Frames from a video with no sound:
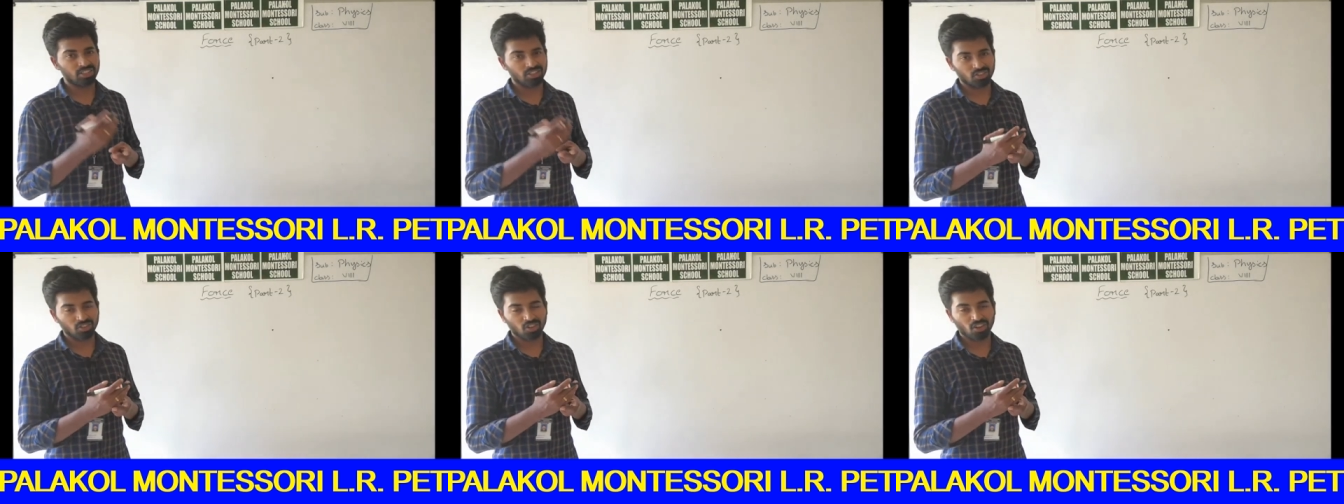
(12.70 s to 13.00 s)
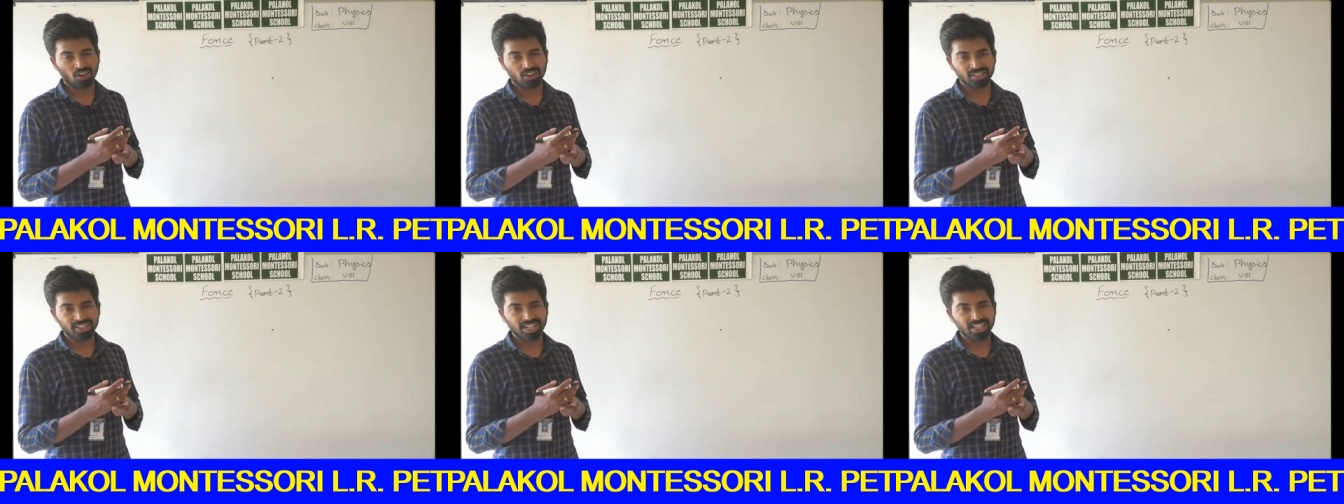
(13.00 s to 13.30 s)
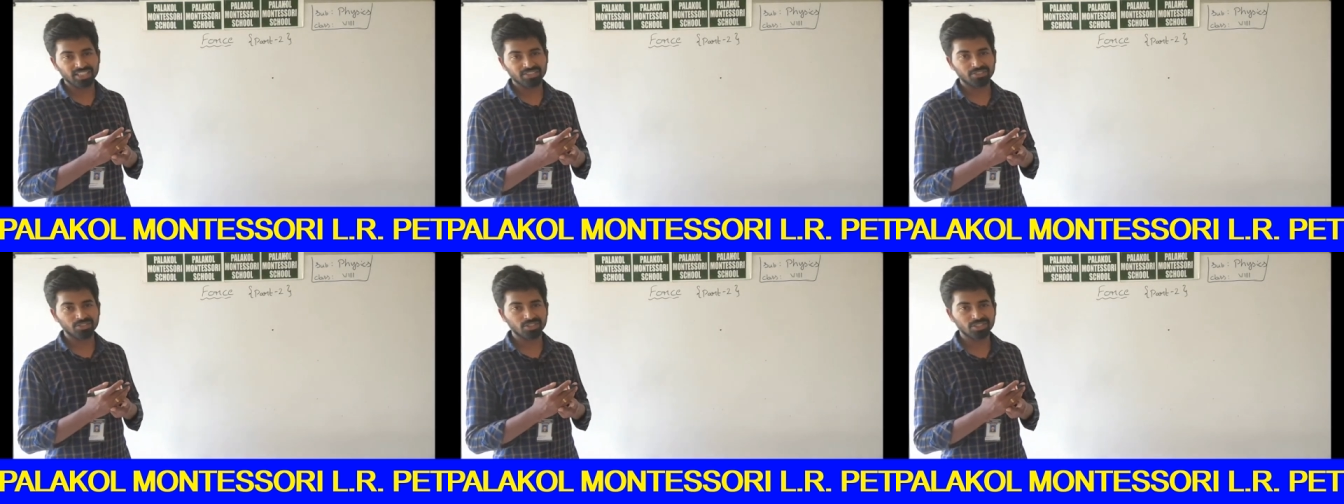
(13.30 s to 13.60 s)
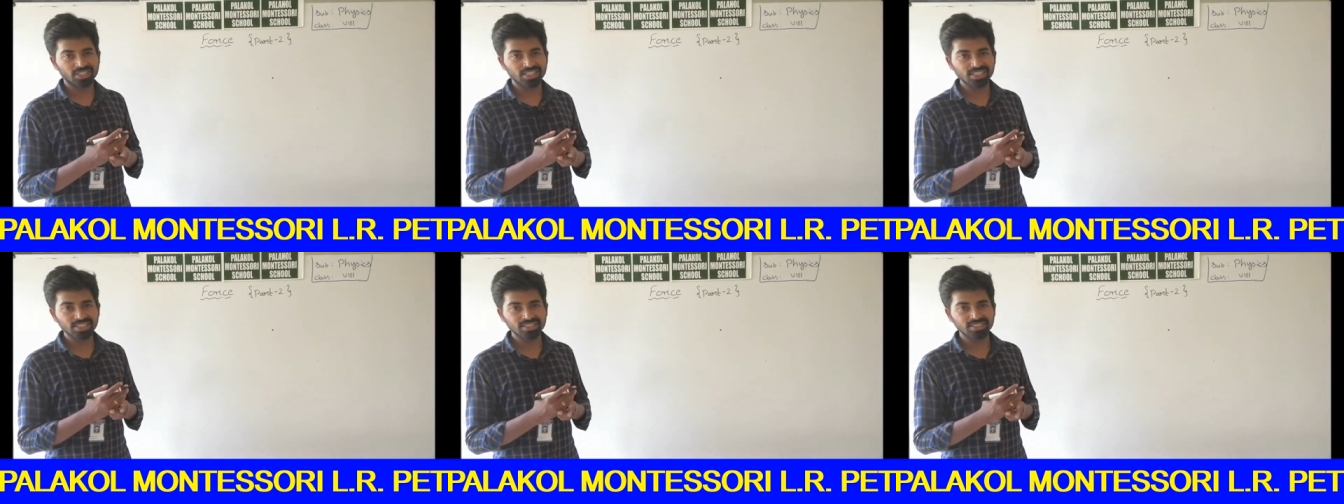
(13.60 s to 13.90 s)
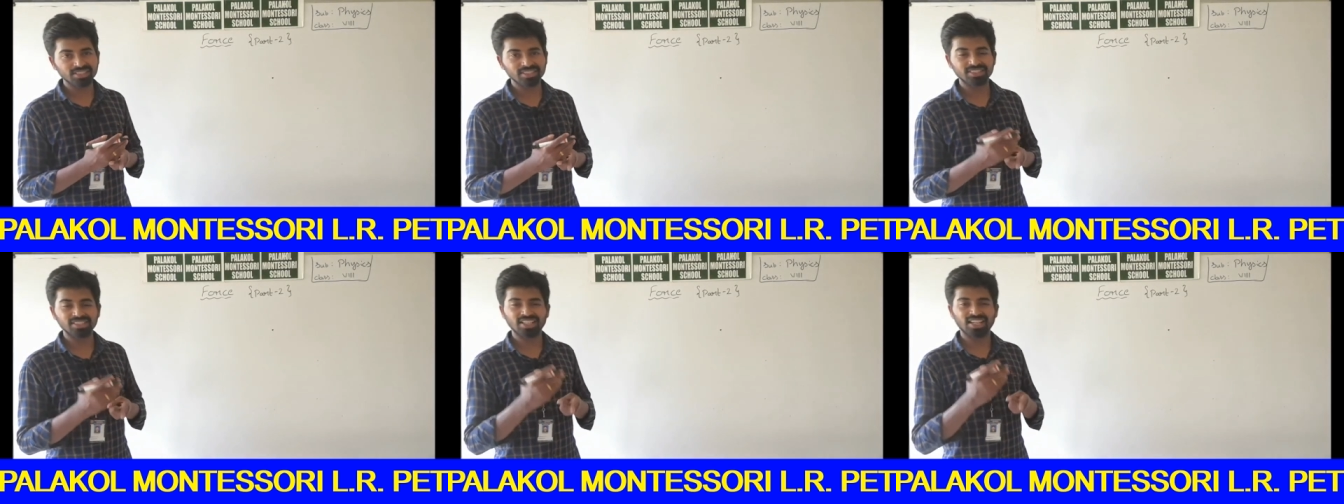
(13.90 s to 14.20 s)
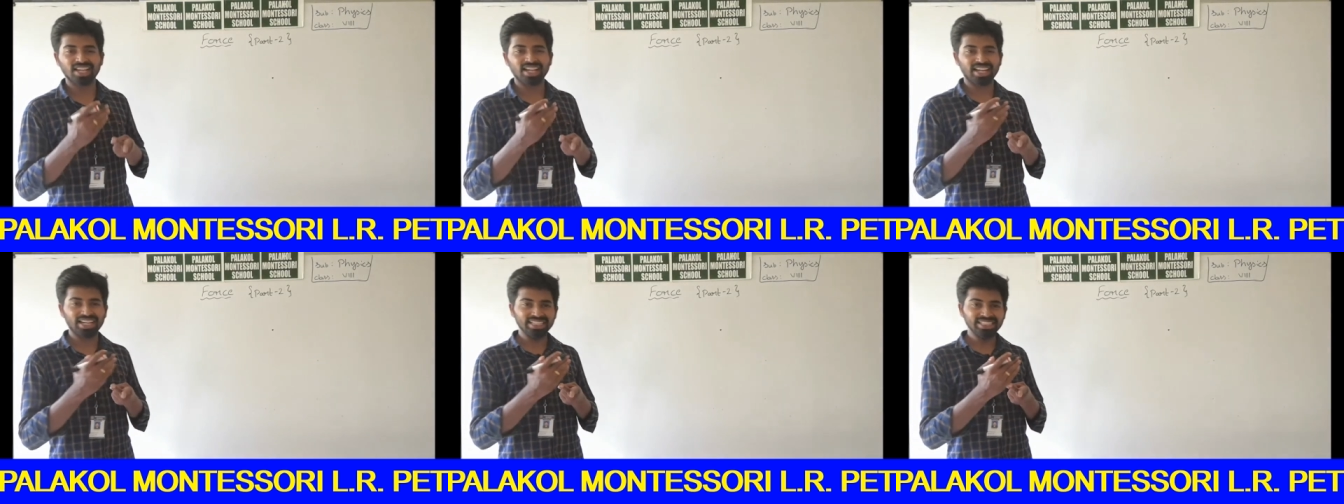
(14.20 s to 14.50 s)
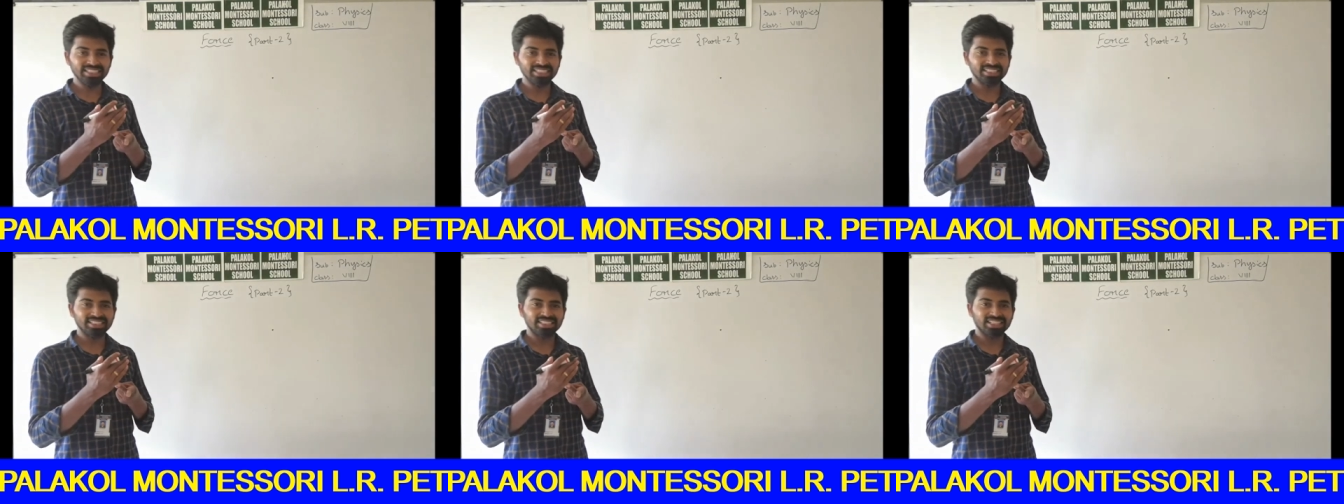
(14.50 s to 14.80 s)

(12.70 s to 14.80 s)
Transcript: Contact forces and